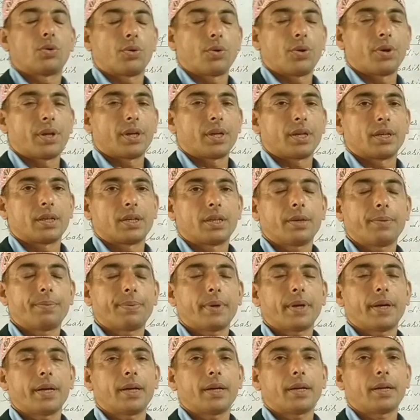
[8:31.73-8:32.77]
growing
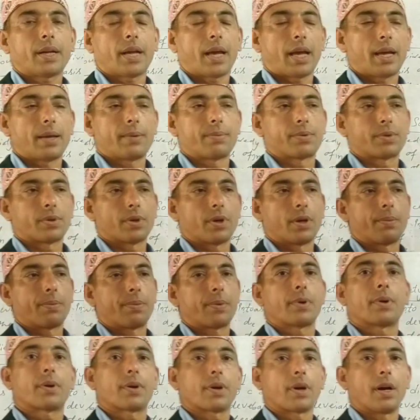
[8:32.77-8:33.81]
different types
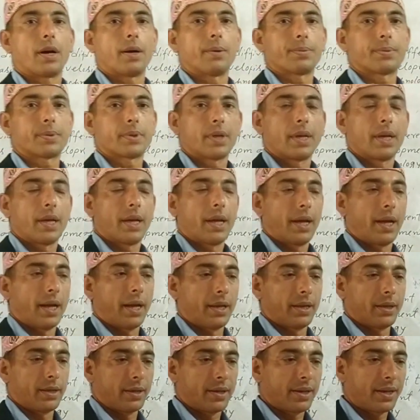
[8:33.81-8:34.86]
of crops
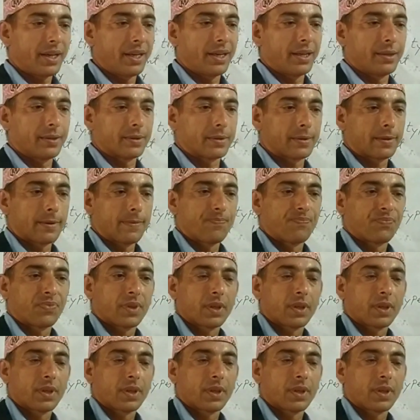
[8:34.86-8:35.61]
and grains.